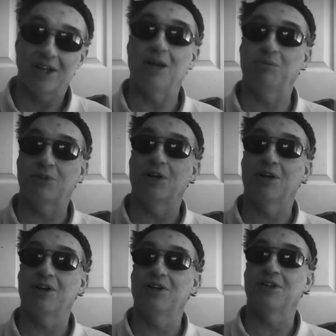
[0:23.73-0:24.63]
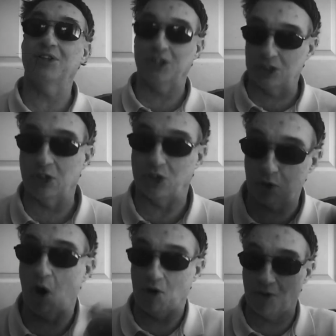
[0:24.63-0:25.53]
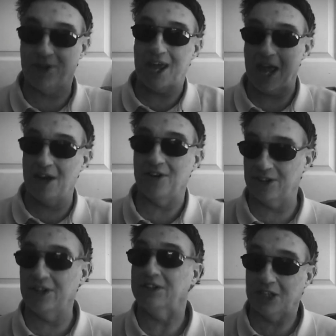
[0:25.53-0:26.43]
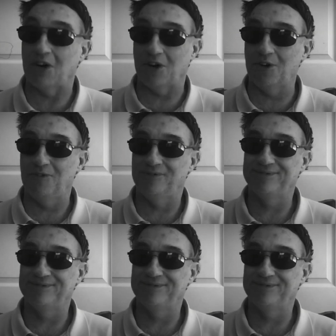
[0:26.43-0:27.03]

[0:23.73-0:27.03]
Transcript: And this is in Toronto, Canada, Ontario.